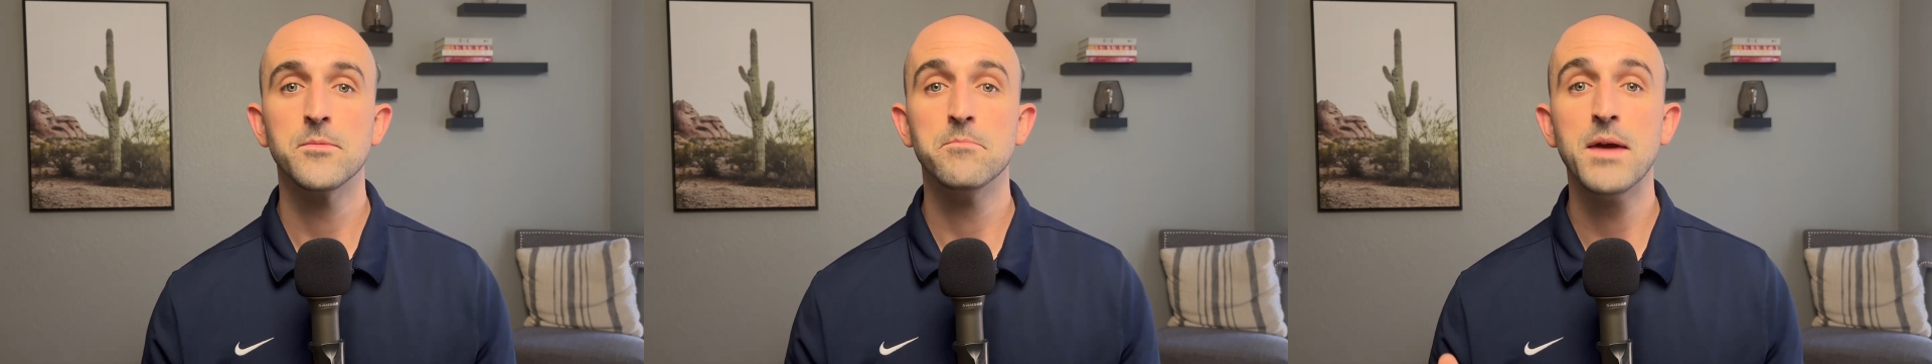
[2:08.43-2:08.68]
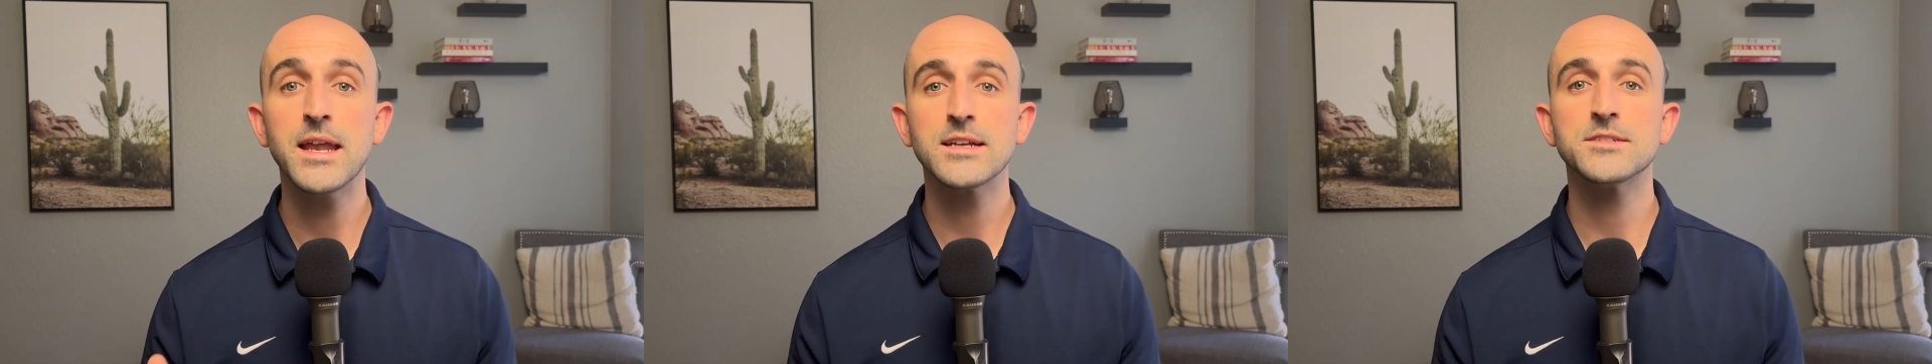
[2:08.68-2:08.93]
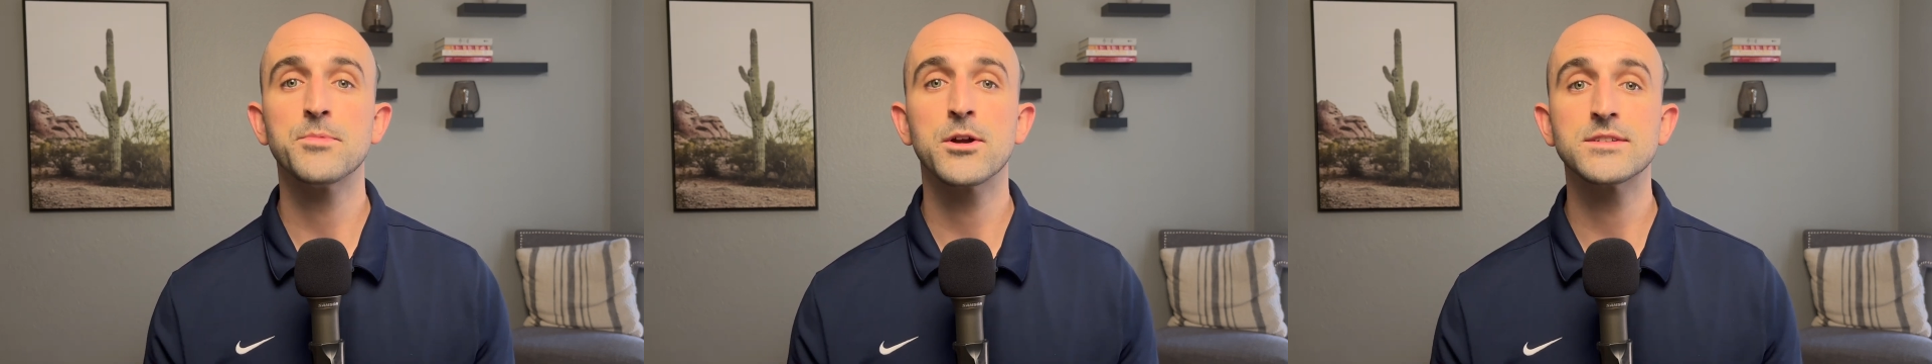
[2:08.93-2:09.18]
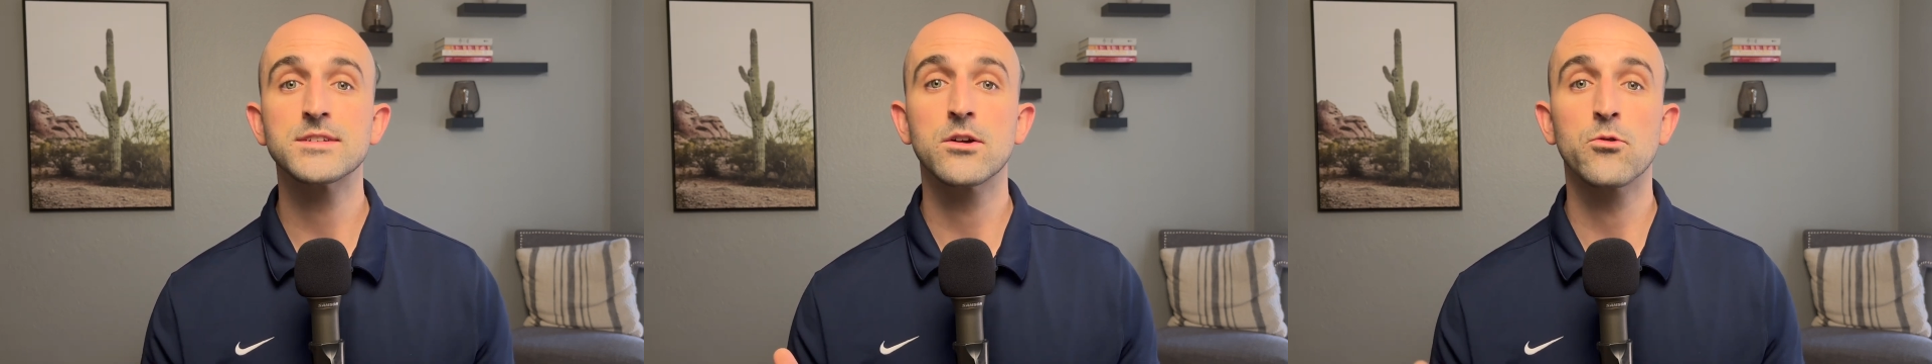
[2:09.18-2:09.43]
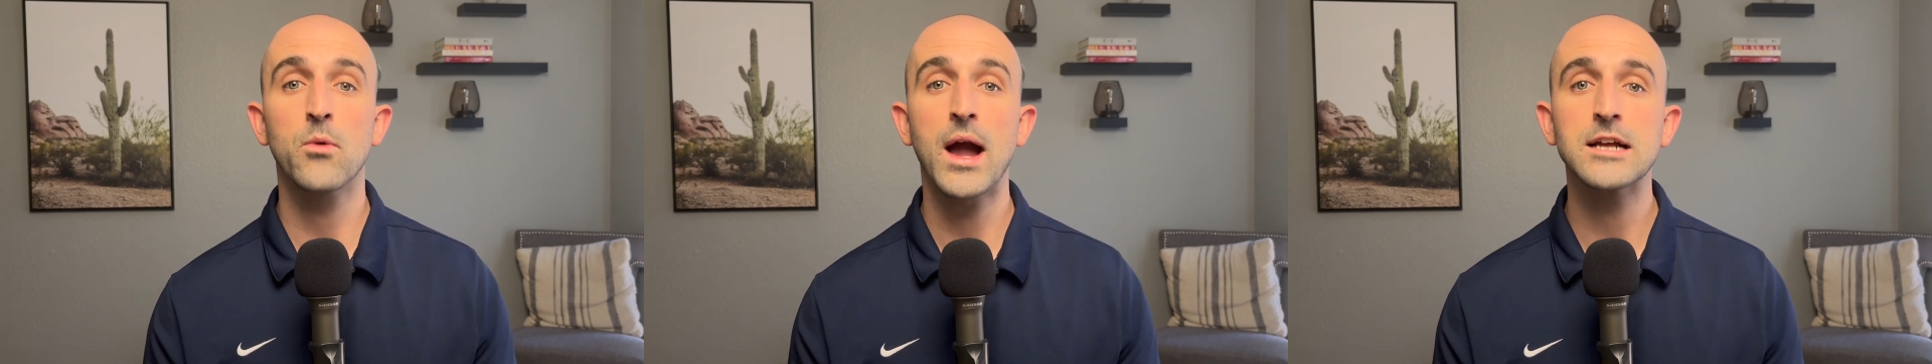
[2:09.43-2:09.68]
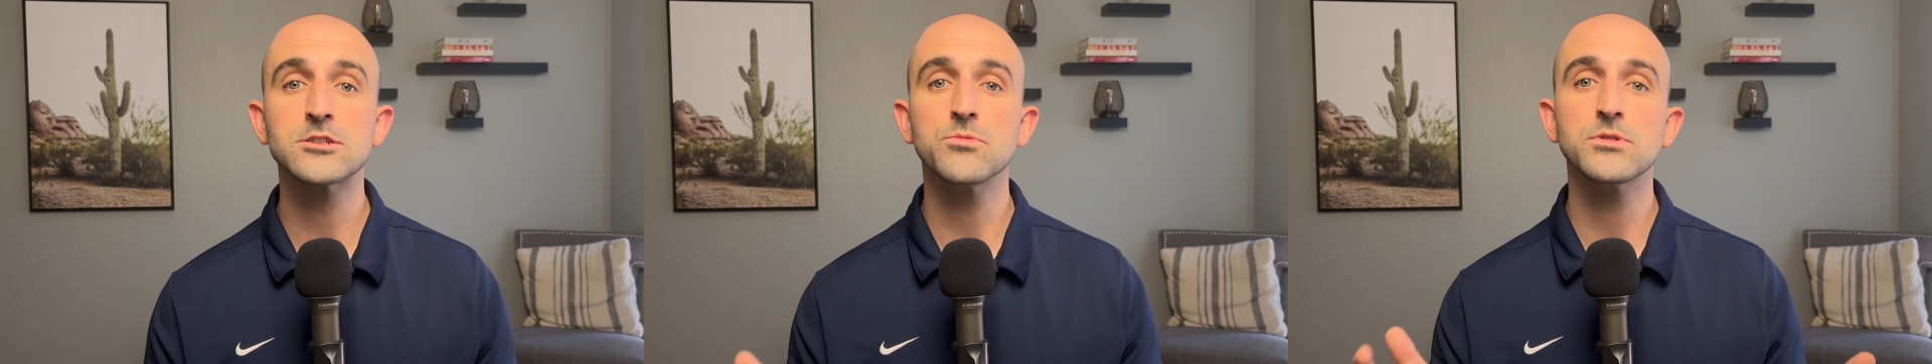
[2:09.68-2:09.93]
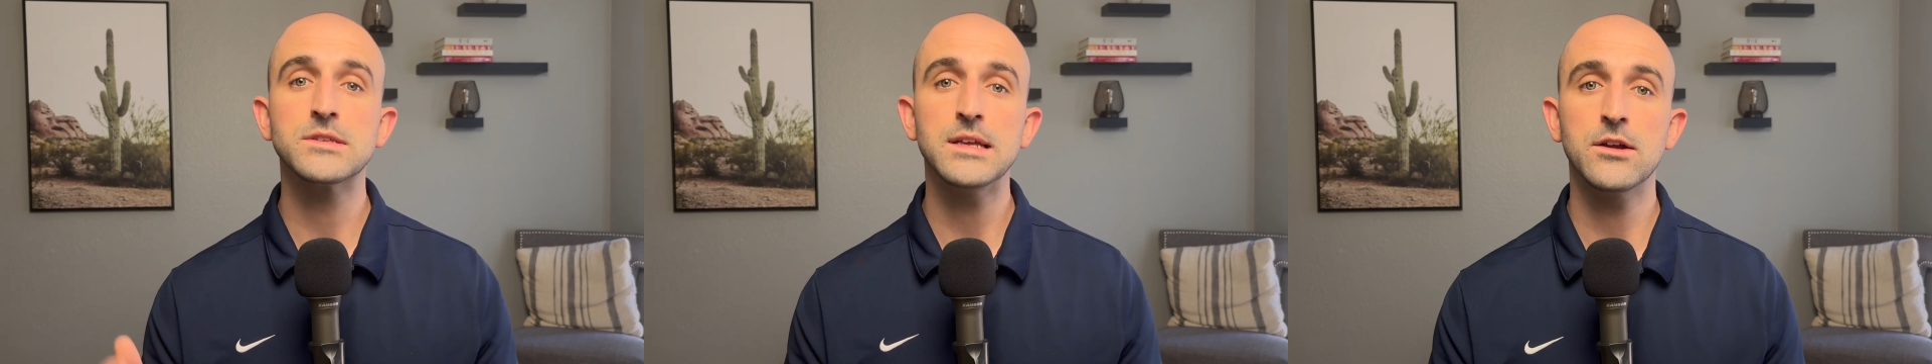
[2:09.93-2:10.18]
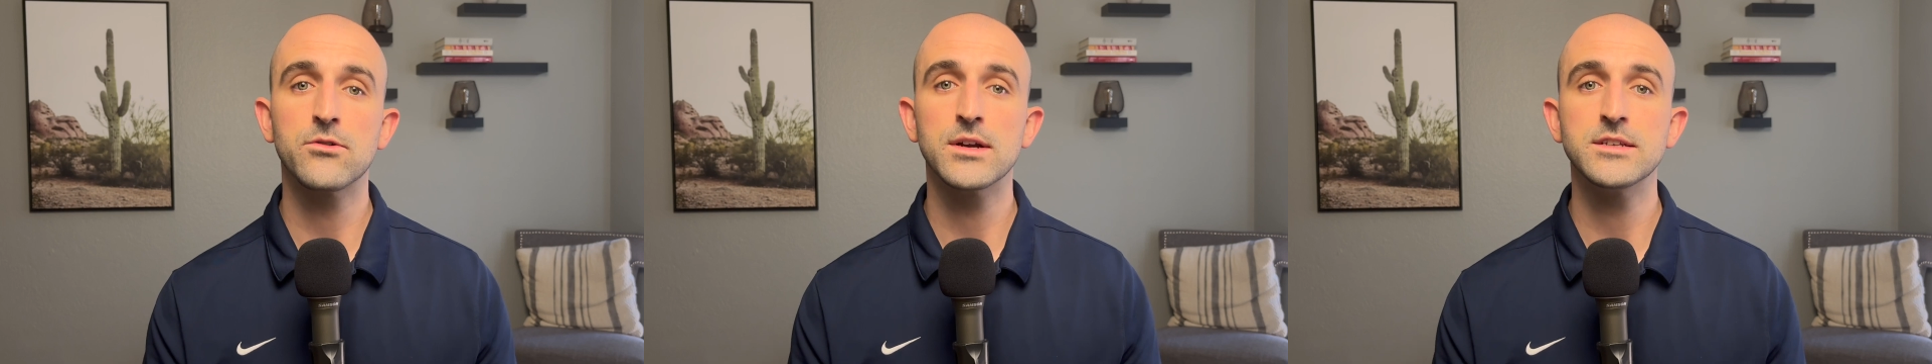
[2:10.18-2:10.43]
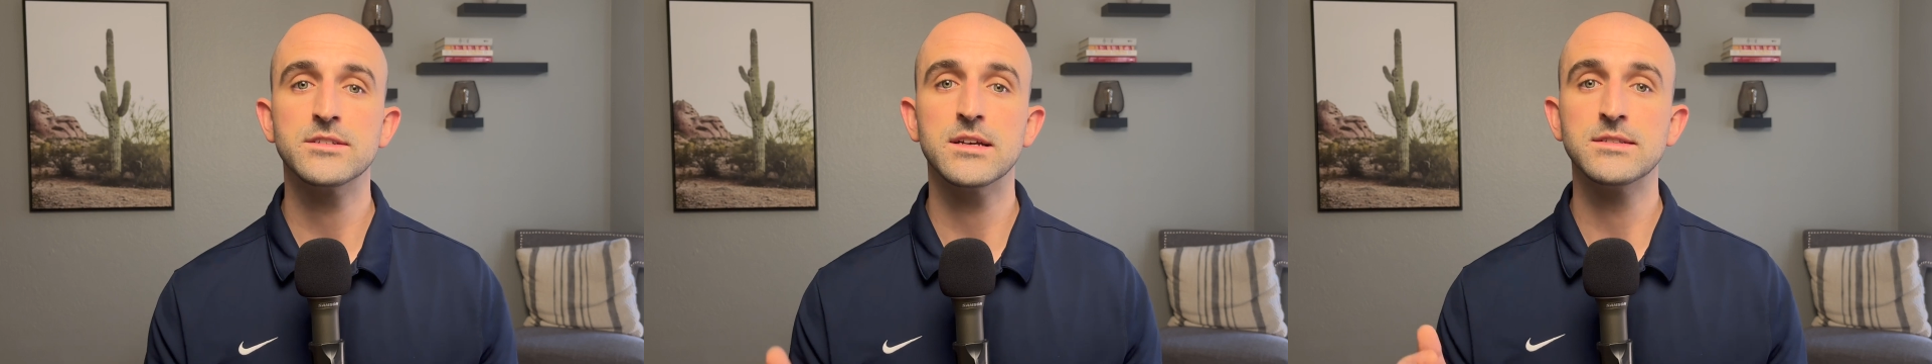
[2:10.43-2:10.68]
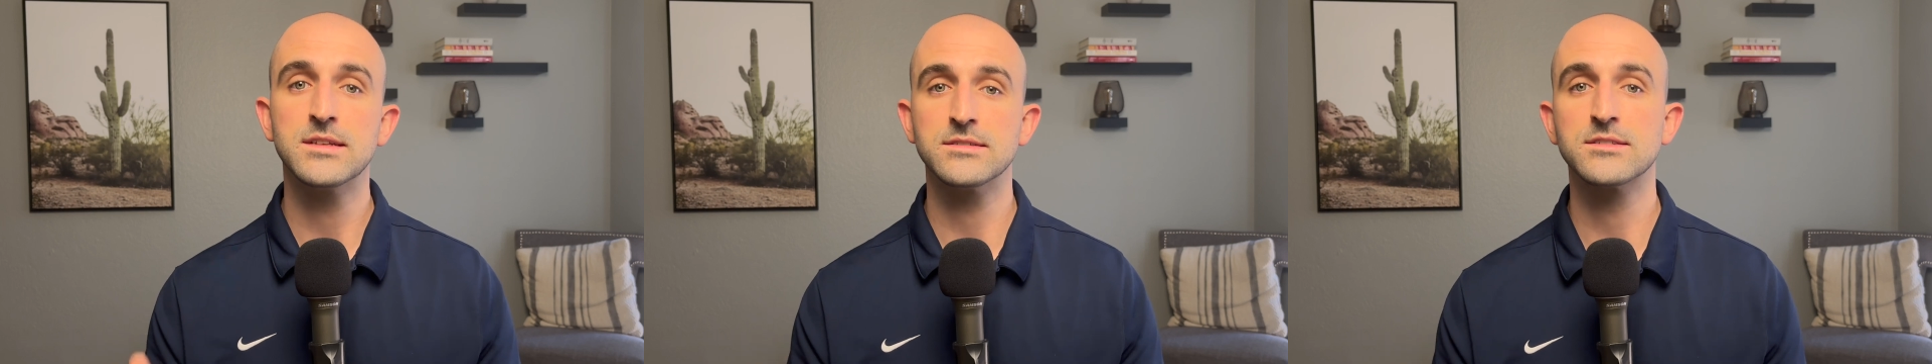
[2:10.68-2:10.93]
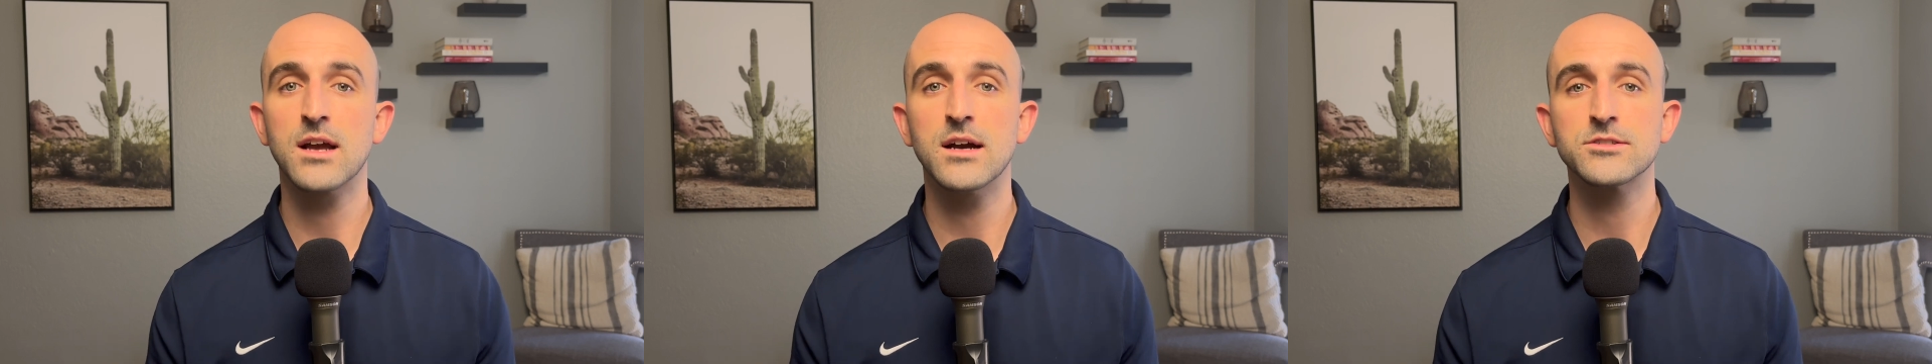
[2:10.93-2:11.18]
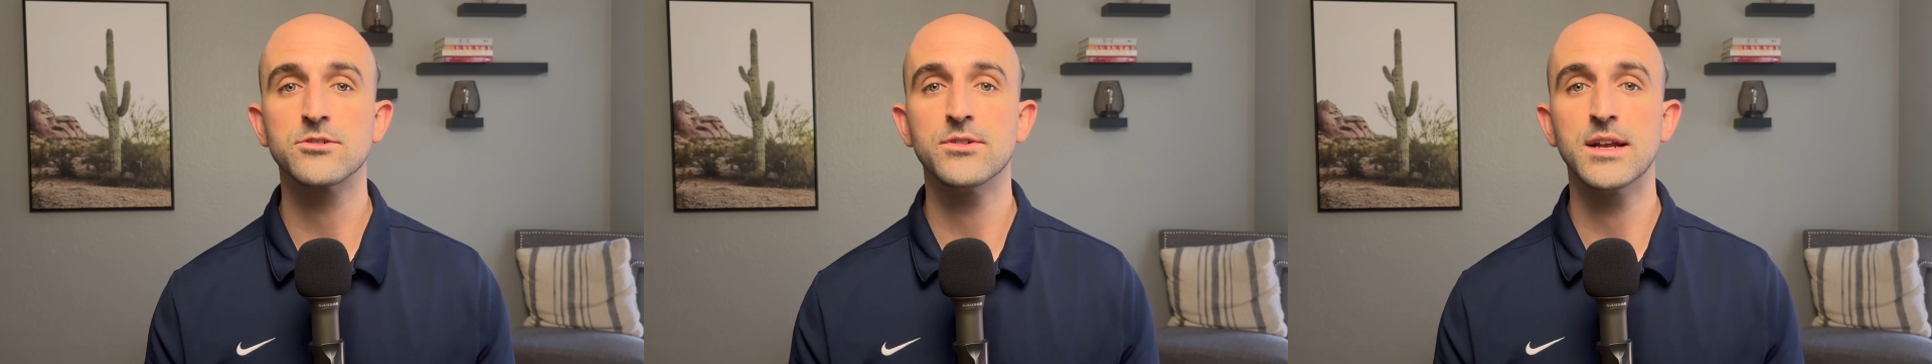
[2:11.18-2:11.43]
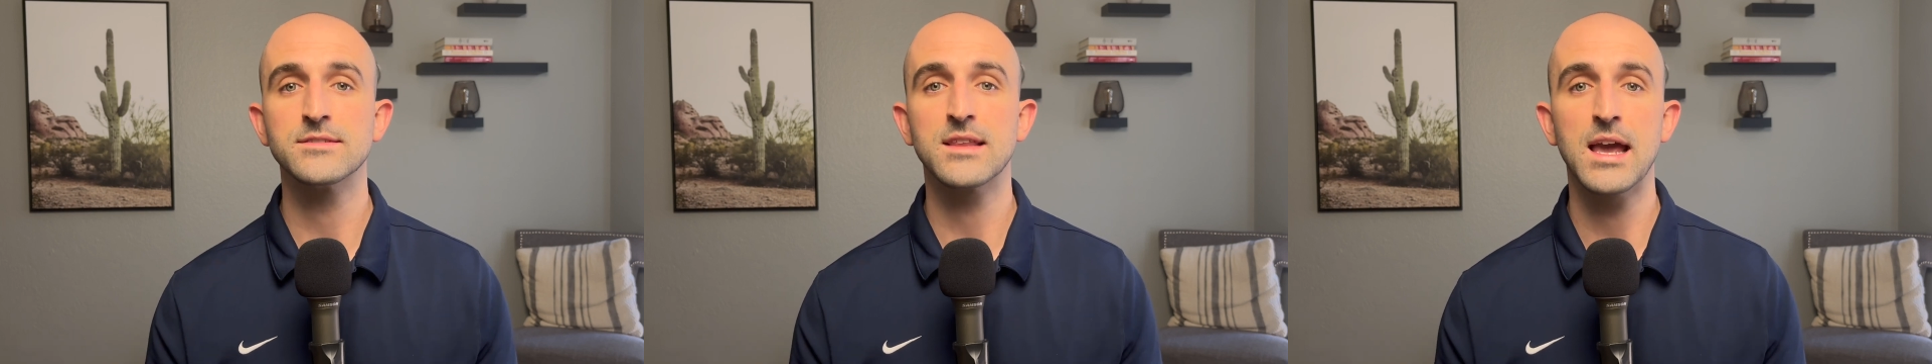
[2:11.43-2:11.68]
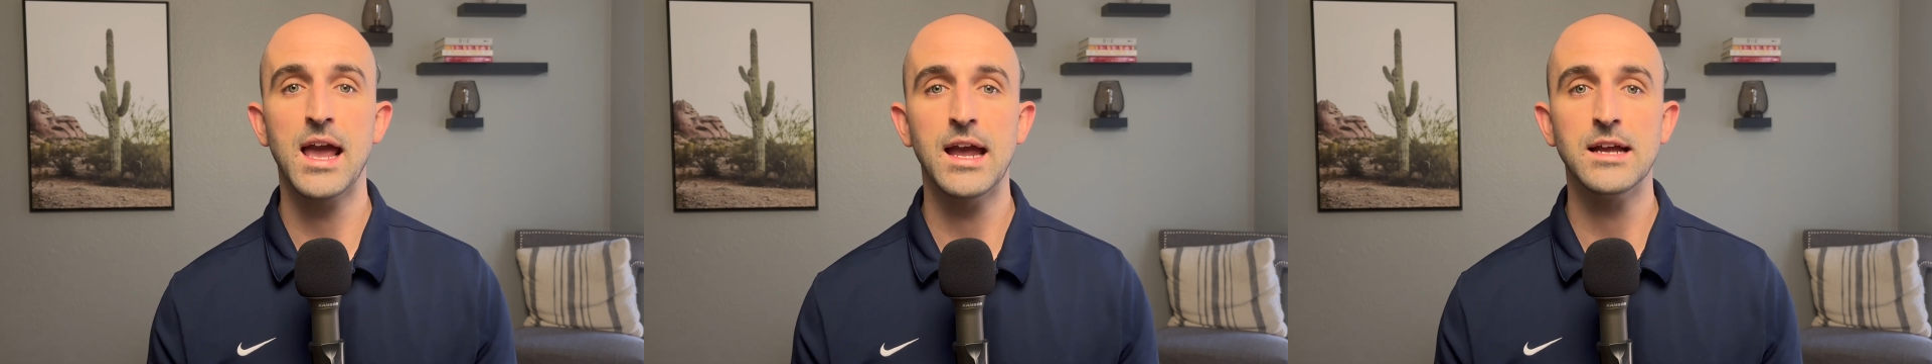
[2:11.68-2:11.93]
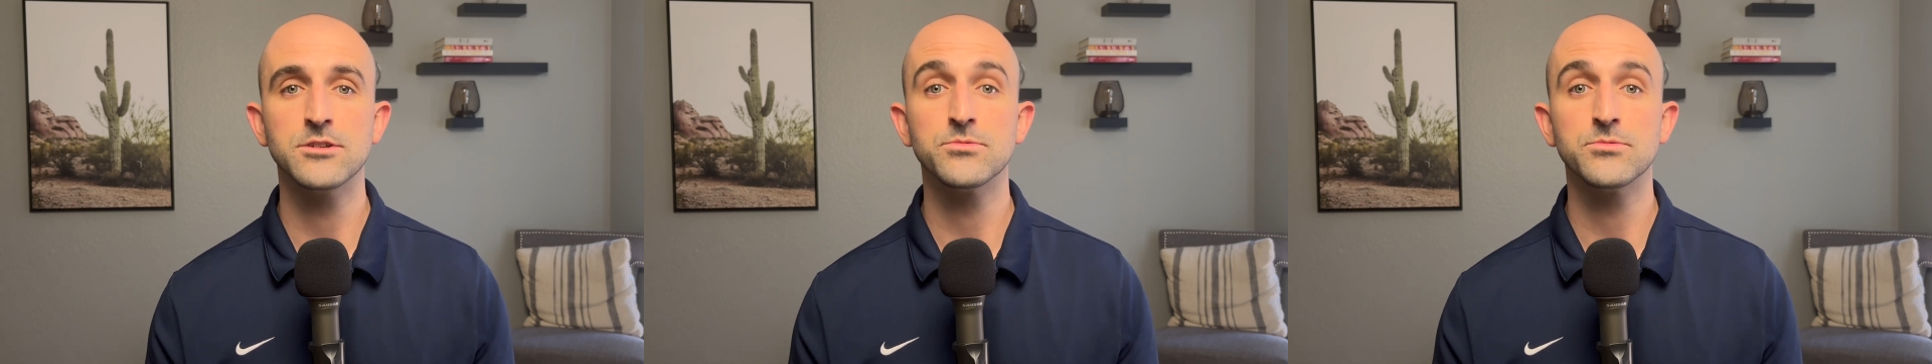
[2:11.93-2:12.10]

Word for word: Men experience a gradual decrease in testosterone as they age,